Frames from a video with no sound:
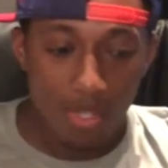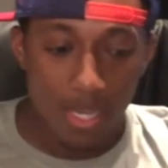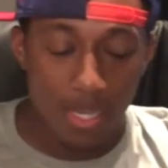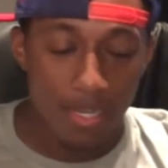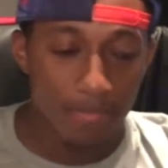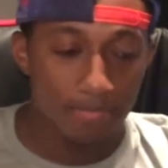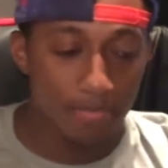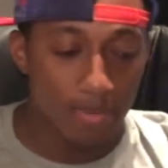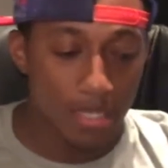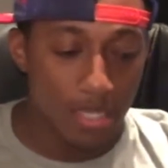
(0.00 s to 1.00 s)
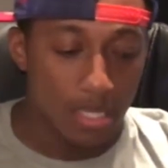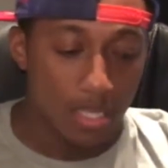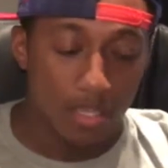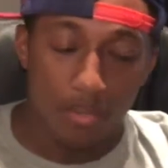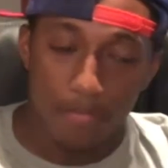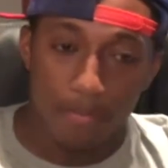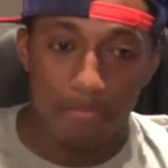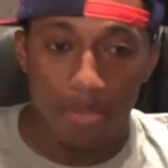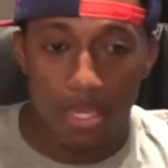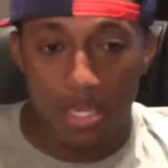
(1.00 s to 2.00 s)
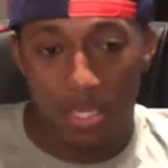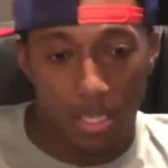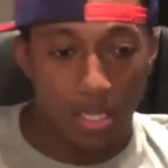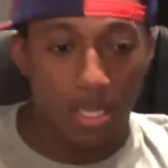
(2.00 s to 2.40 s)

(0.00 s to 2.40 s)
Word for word: um, you know, for me,